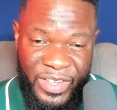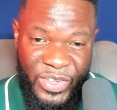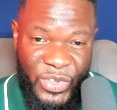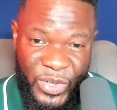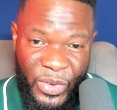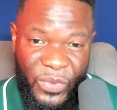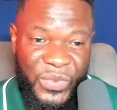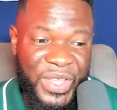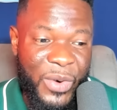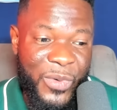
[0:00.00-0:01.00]
You know,
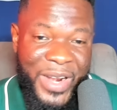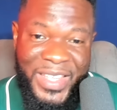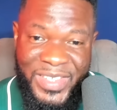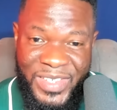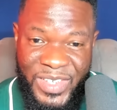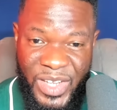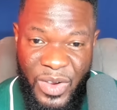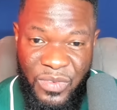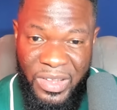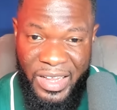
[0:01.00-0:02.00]
the race
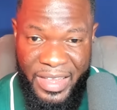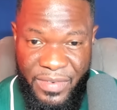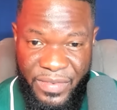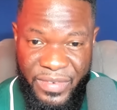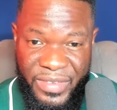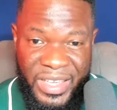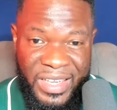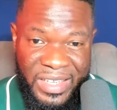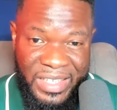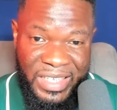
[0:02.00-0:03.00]
of life
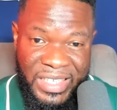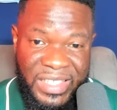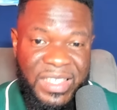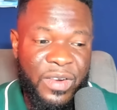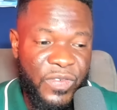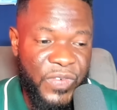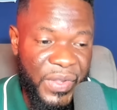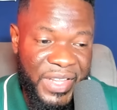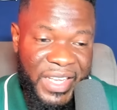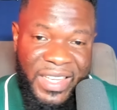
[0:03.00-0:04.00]
is for
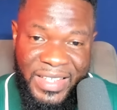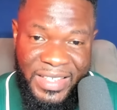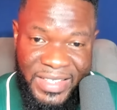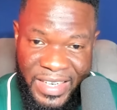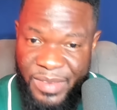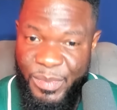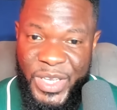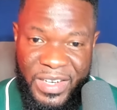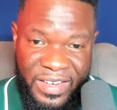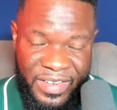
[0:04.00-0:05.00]
the determined.
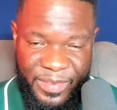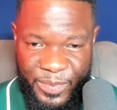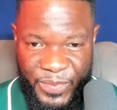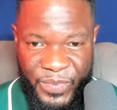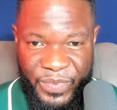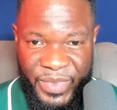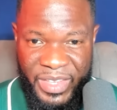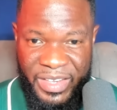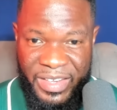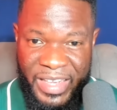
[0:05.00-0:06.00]

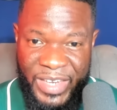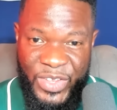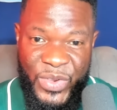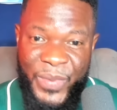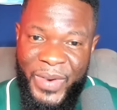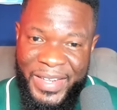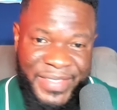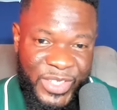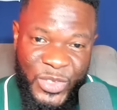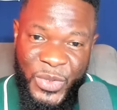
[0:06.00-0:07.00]
And you, as
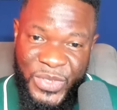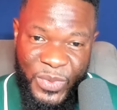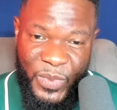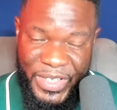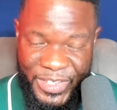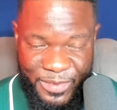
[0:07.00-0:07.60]
a chosen one,